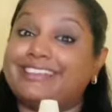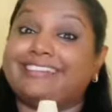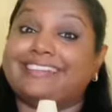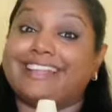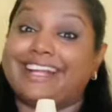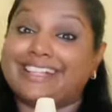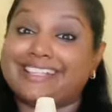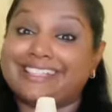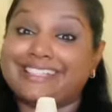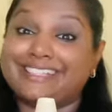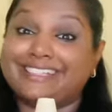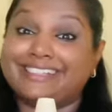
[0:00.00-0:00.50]

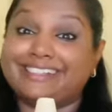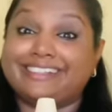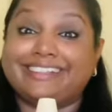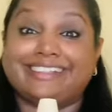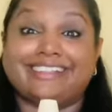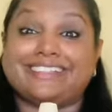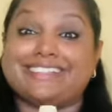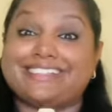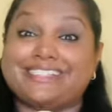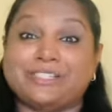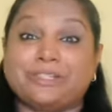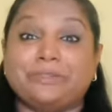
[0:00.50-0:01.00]
That's it.
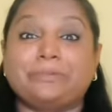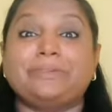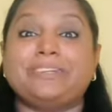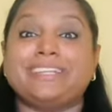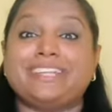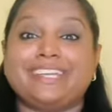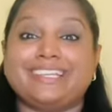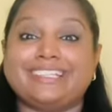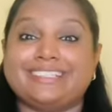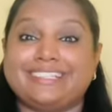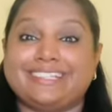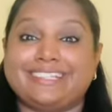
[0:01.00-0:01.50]
It's super
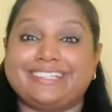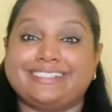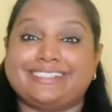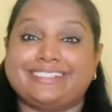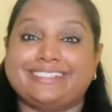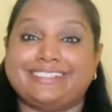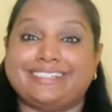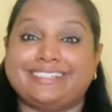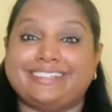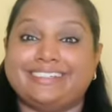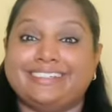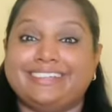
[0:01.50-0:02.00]
easy,
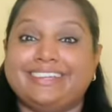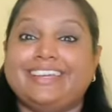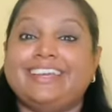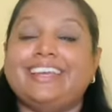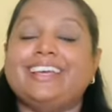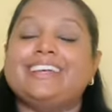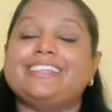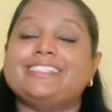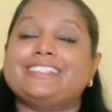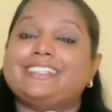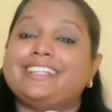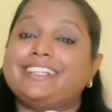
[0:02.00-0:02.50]
isn't it?
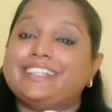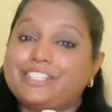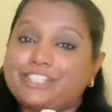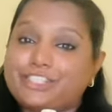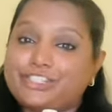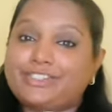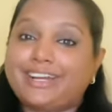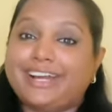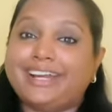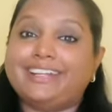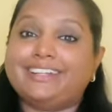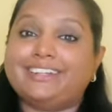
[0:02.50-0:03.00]
So let's
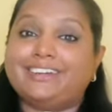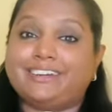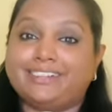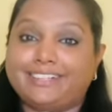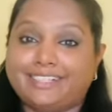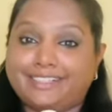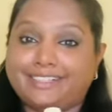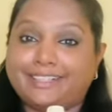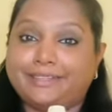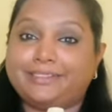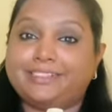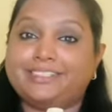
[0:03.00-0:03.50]
try
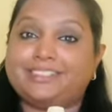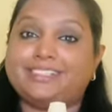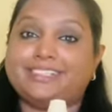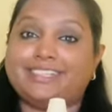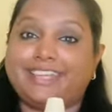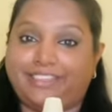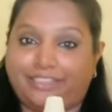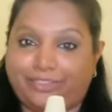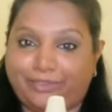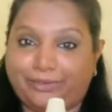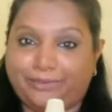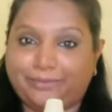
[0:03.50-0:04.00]
learning them
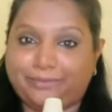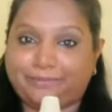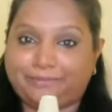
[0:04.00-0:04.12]
together.